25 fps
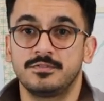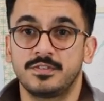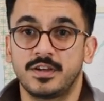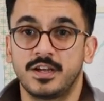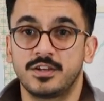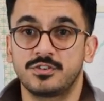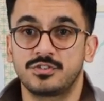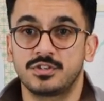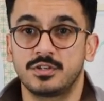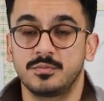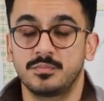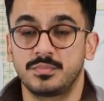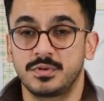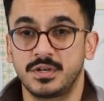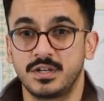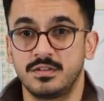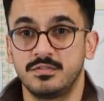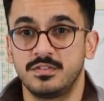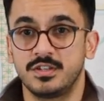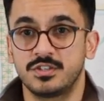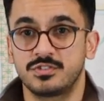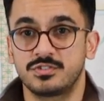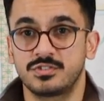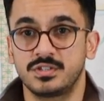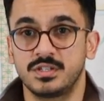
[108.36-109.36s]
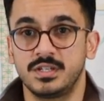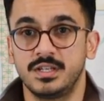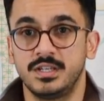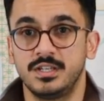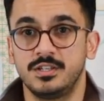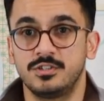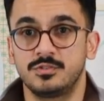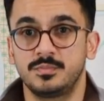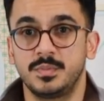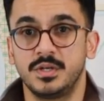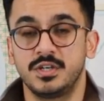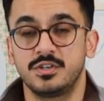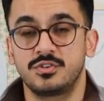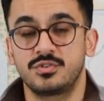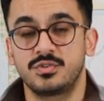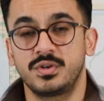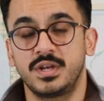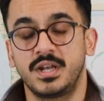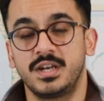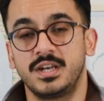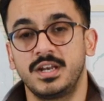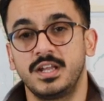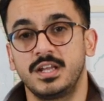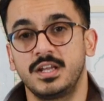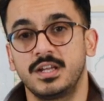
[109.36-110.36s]
fashion previously. He's been
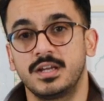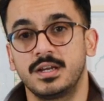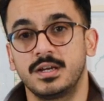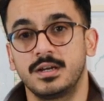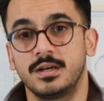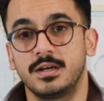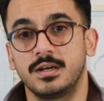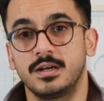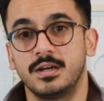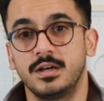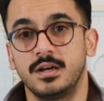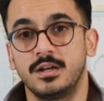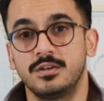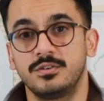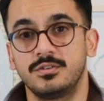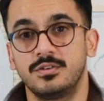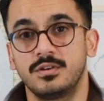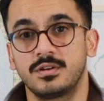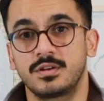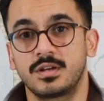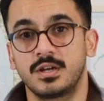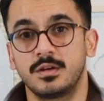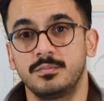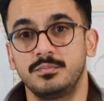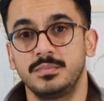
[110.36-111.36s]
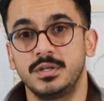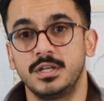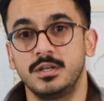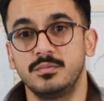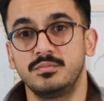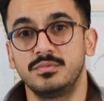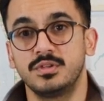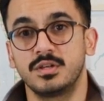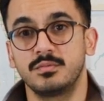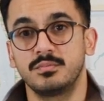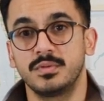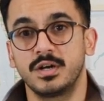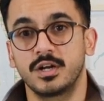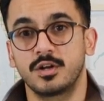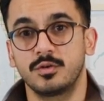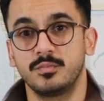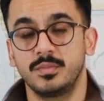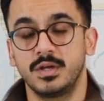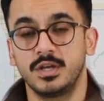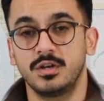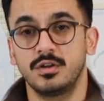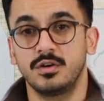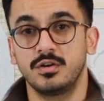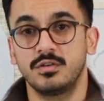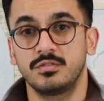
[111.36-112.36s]
training uh, under Khabib
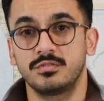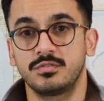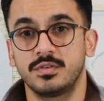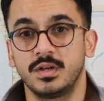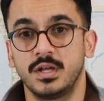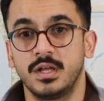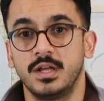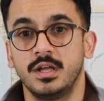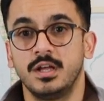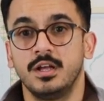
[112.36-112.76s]
Nurmagomedov.